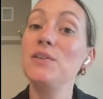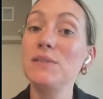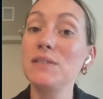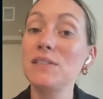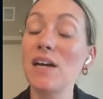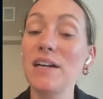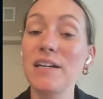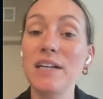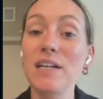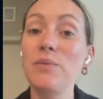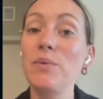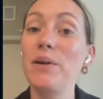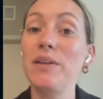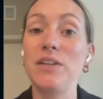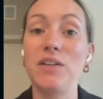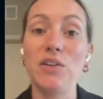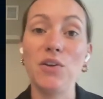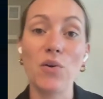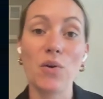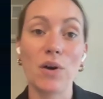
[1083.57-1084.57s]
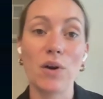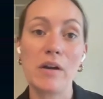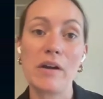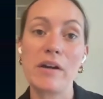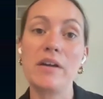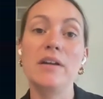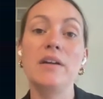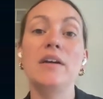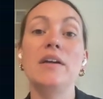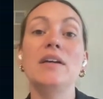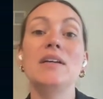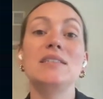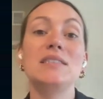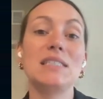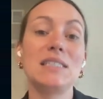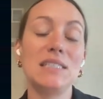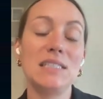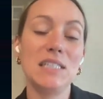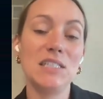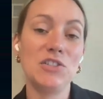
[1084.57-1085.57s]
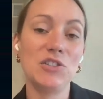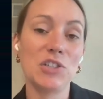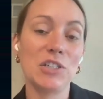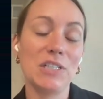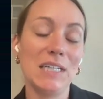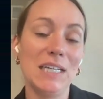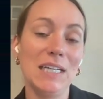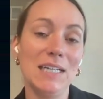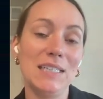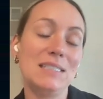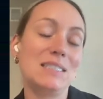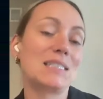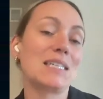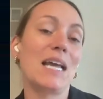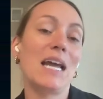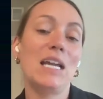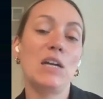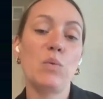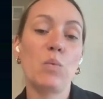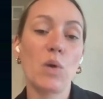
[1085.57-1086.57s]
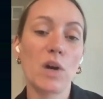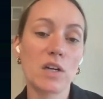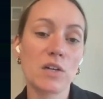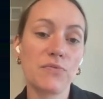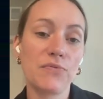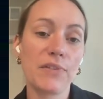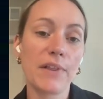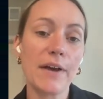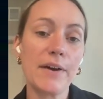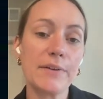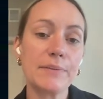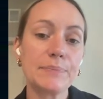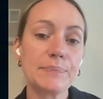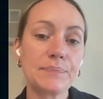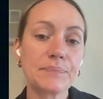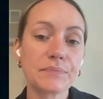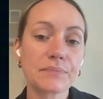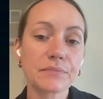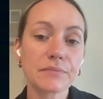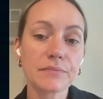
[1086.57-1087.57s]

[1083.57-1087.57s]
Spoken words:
to get you started with your teacher needs and workflow.